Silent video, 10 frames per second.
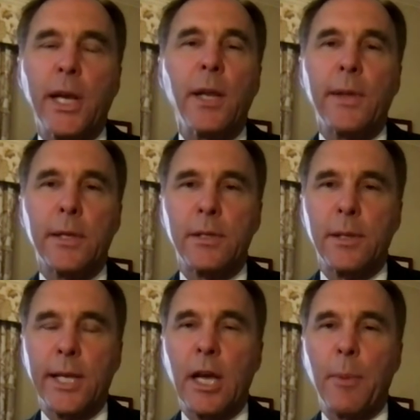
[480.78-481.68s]
anything to
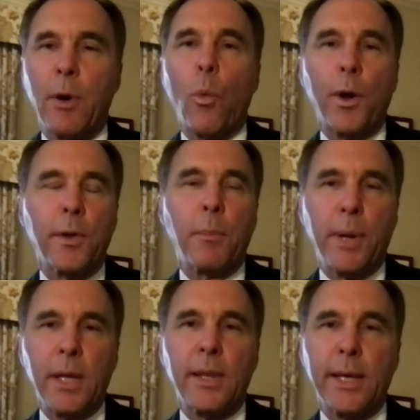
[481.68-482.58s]
think about what are the
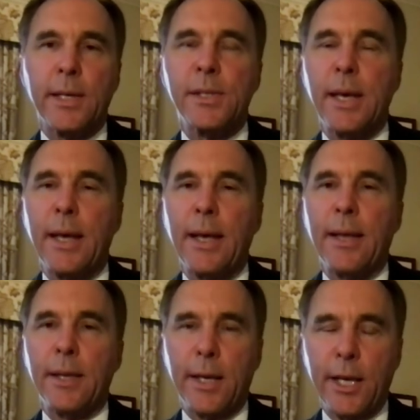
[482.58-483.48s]
big things
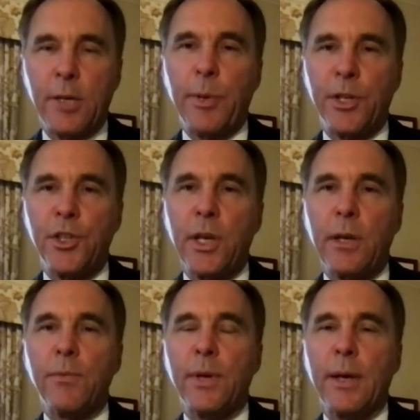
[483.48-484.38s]
that need to be
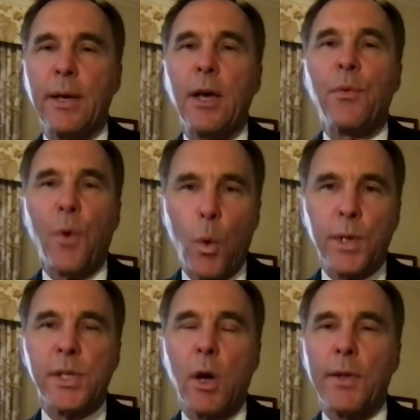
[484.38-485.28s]
achieved,
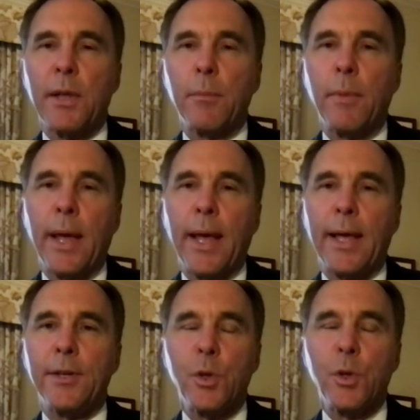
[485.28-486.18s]
focus on them,
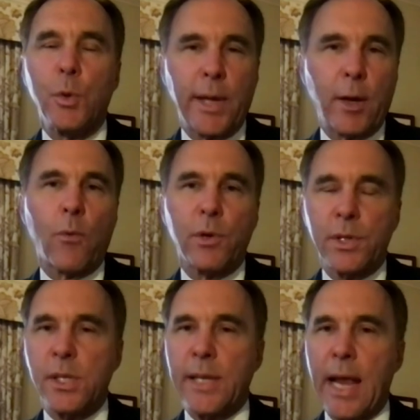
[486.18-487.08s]
and do that over a
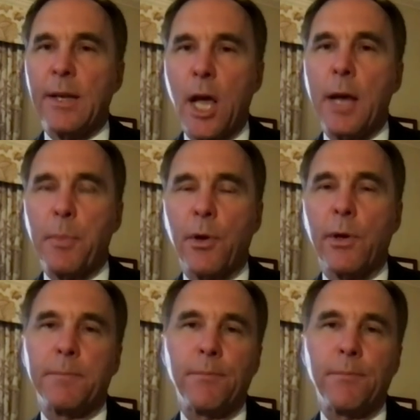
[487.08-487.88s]
sustained time period.